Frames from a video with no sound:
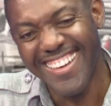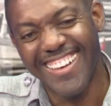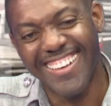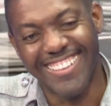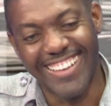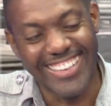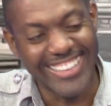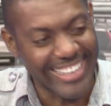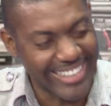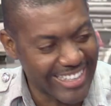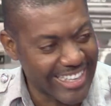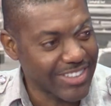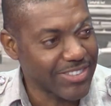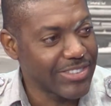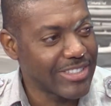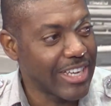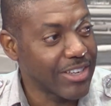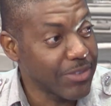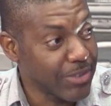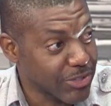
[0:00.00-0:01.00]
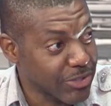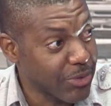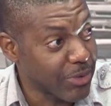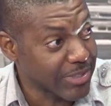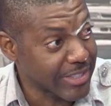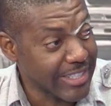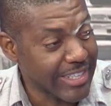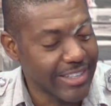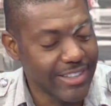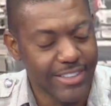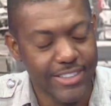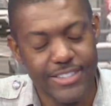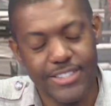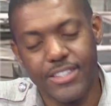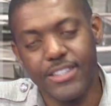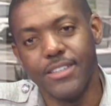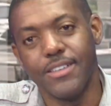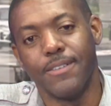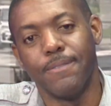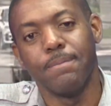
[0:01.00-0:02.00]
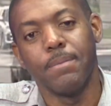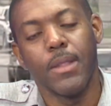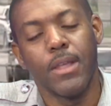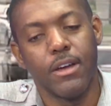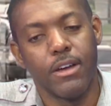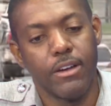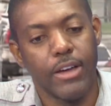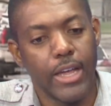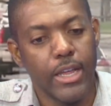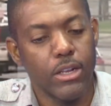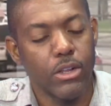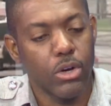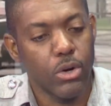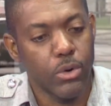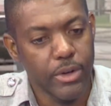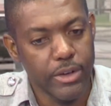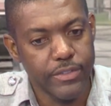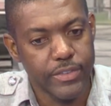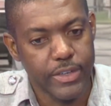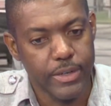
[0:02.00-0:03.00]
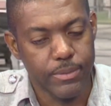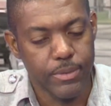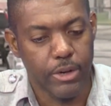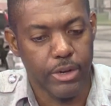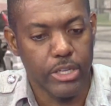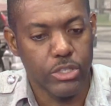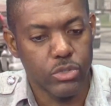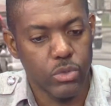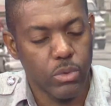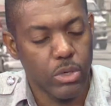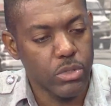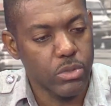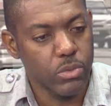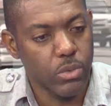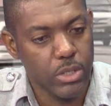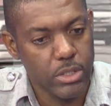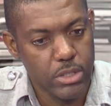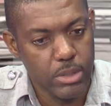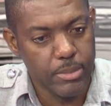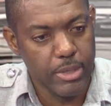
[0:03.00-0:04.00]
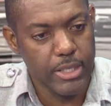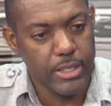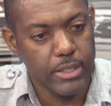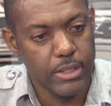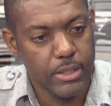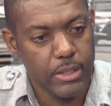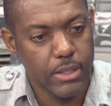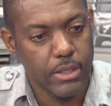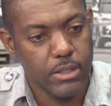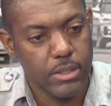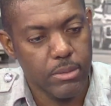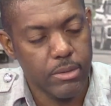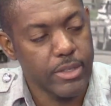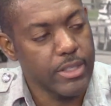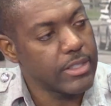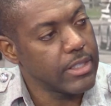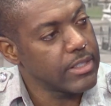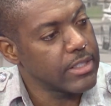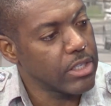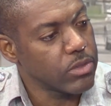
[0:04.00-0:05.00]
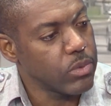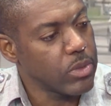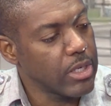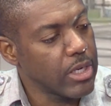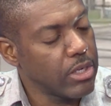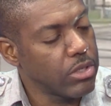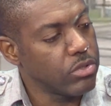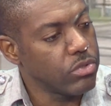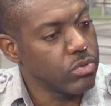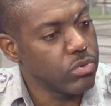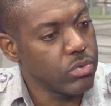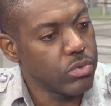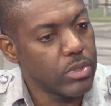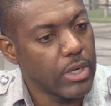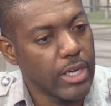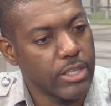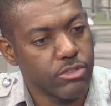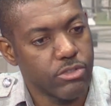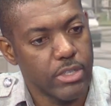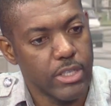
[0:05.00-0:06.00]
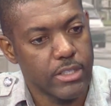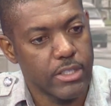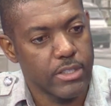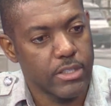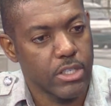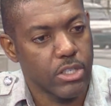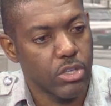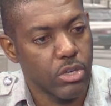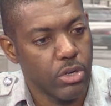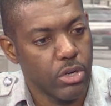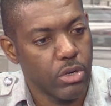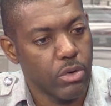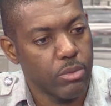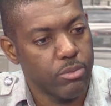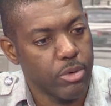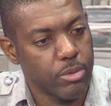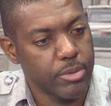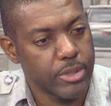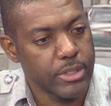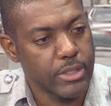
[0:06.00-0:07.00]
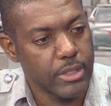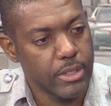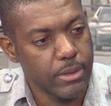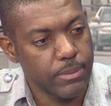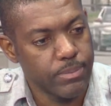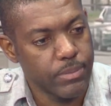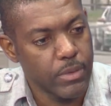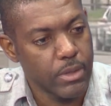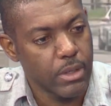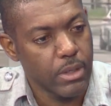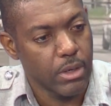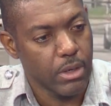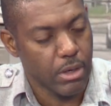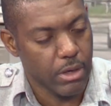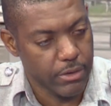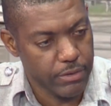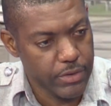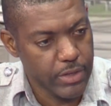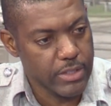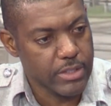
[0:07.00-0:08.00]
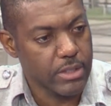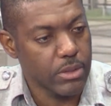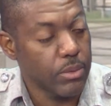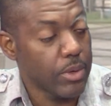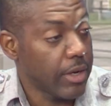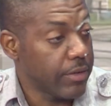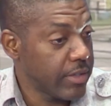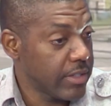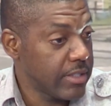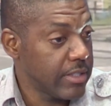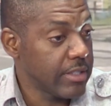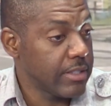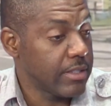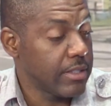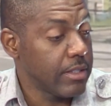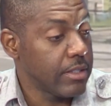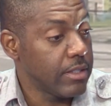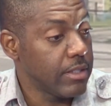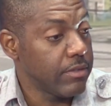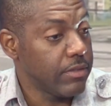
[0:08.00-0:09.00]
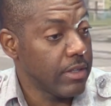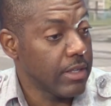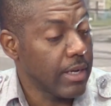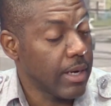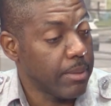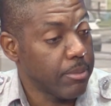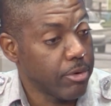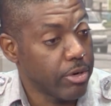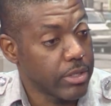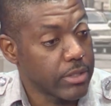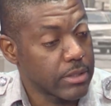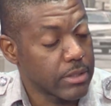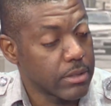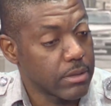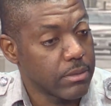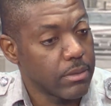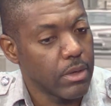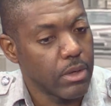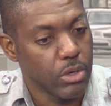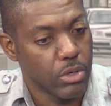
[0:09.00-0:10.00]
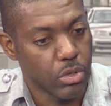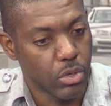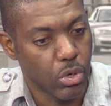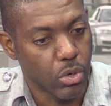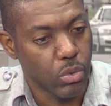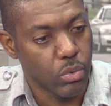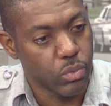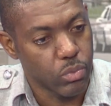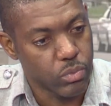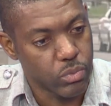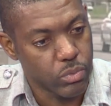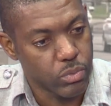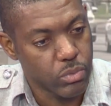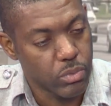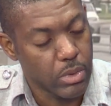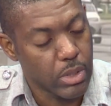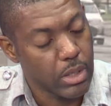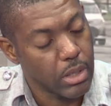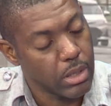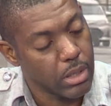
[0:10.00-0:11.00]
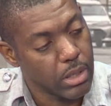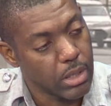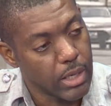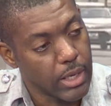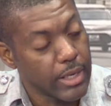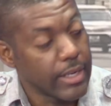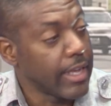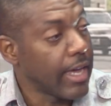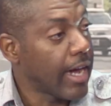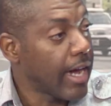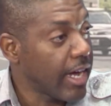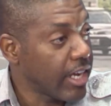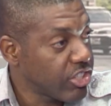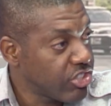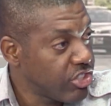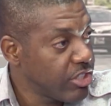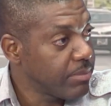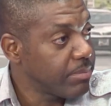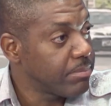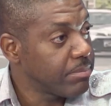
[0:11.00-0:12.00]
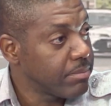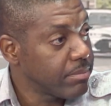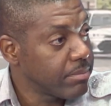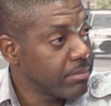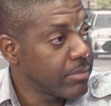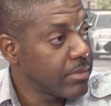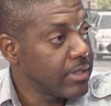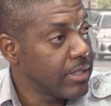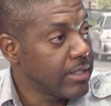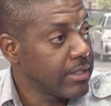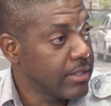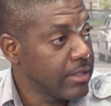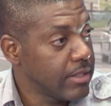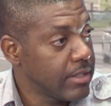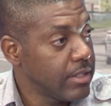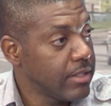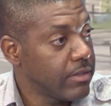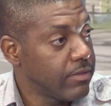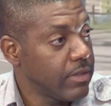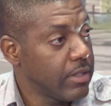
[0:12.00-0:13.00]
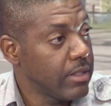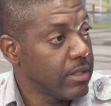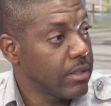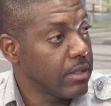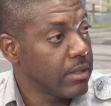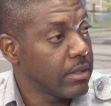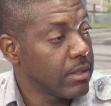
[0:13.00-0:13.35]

Right, and that was causing a little stir. Right, however, all right, so what some of the things that we can do as relates to securing our property, obviously we have the CCTV cameras. Now, there are cheap CCTV